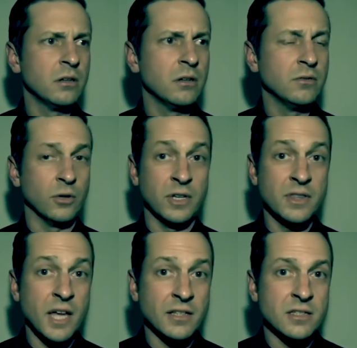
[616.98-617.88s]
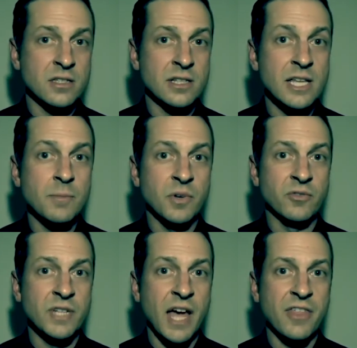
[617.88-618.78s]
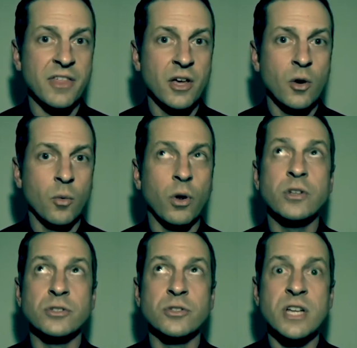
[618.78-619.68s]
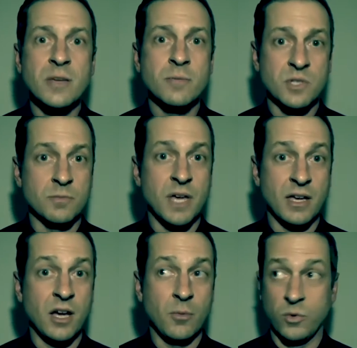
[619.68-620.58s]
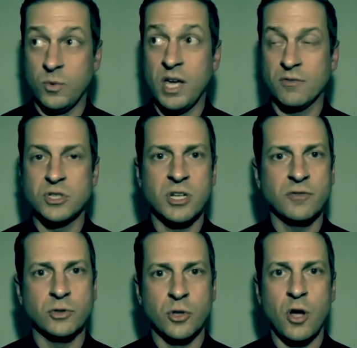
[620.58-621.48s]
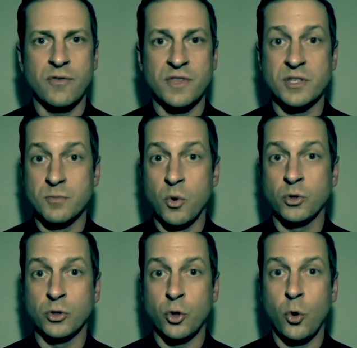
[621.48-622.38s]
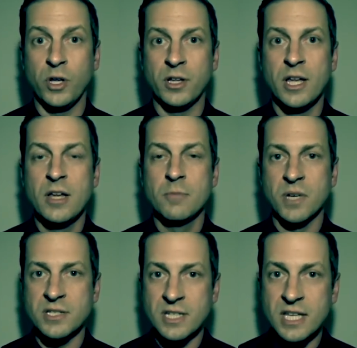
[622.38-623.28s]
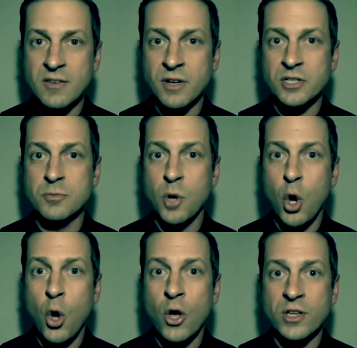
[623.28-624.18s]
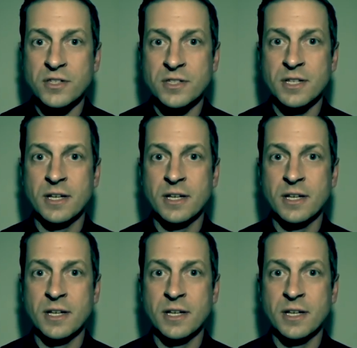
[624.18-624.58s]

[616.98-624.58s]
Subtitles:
For in that sleep of death, what dreams may come when we have shuffled off this mortal coil must give us pause.